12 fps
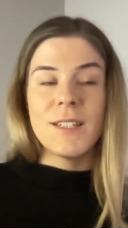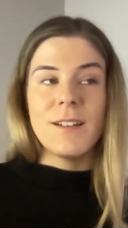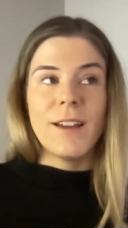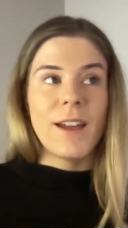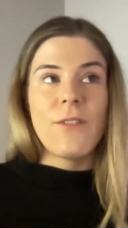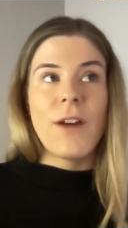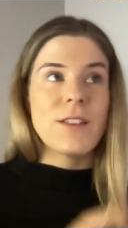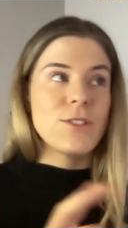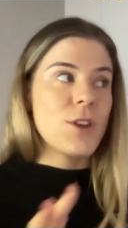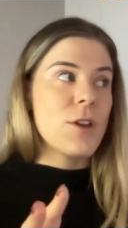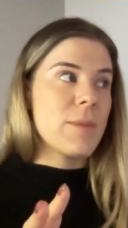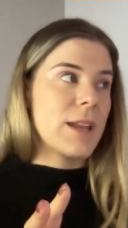Like I've had
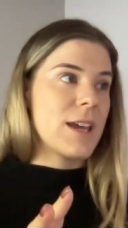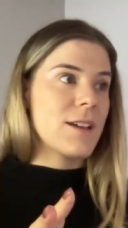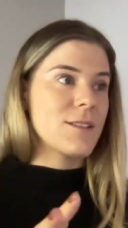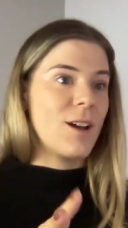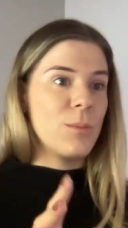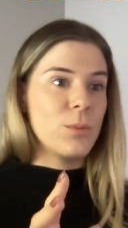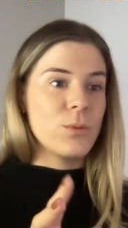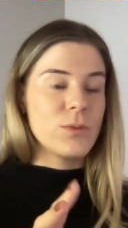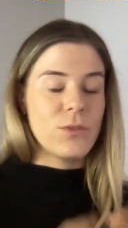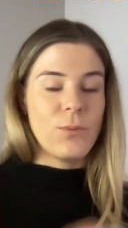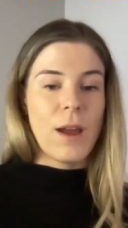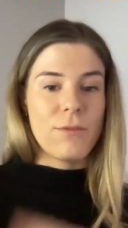so many examples
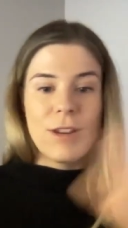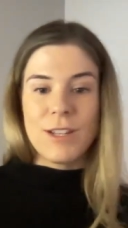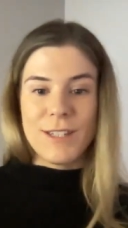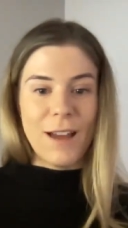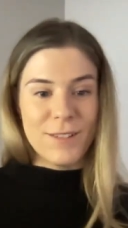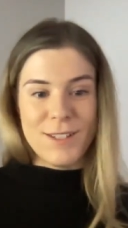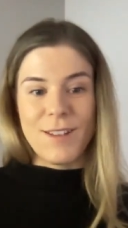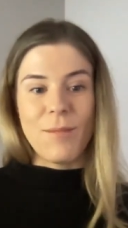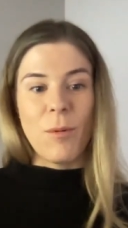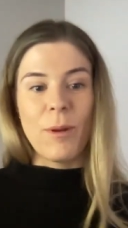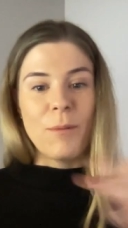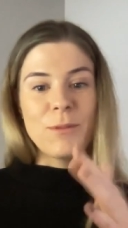of where I reached out to
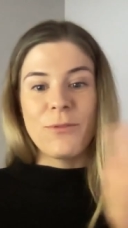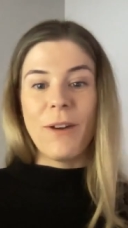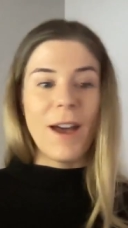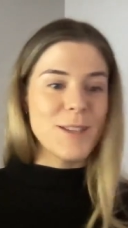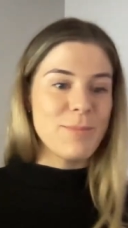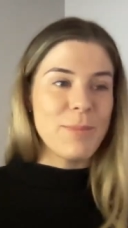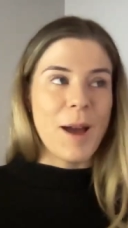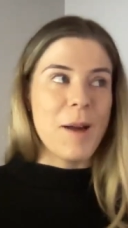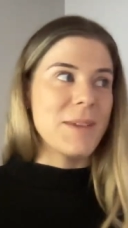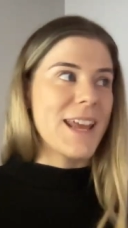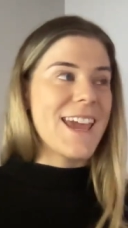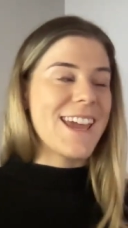someone when I was first
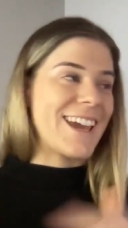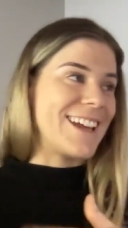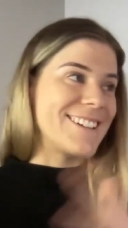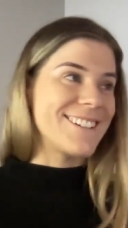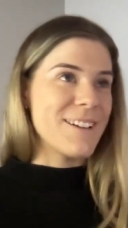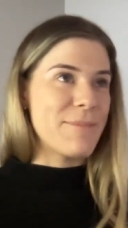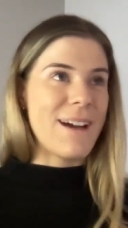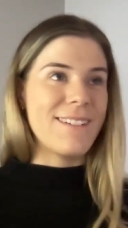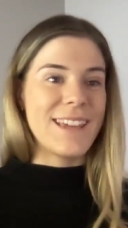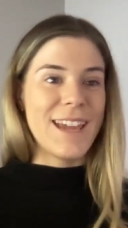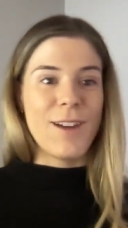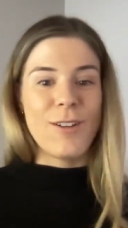becoming AE about
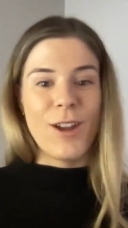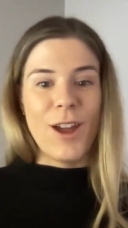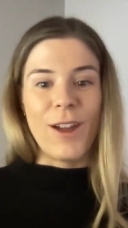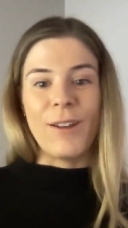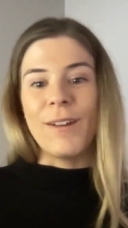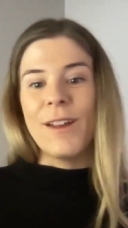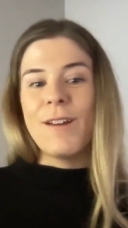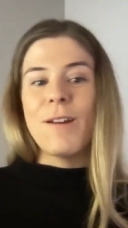a year ago,